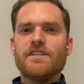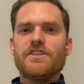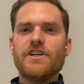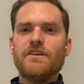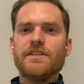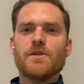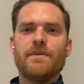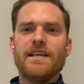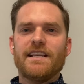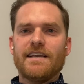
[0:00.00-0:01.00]
generally
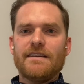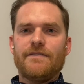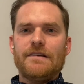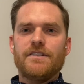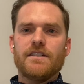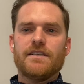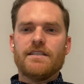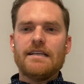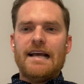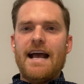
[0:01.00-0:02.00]
speaking, if you
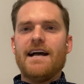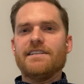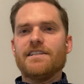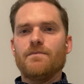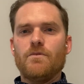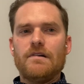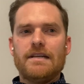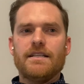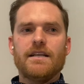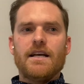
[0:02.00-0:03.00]
just ask
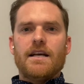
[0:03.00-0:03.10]
someone